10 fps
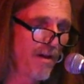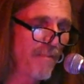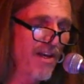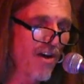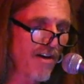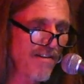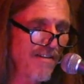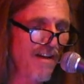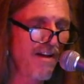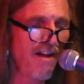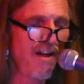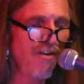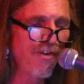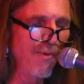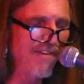because
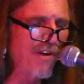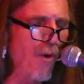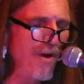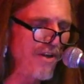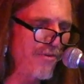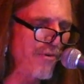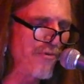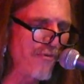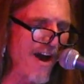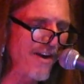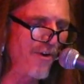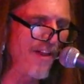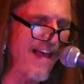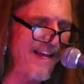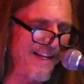she was going through
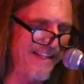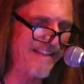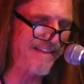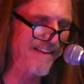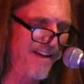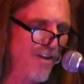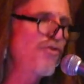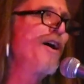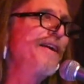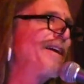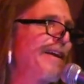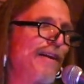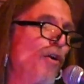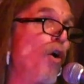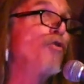final edits, trying to get
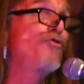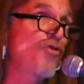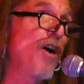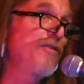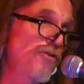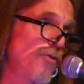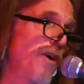it all just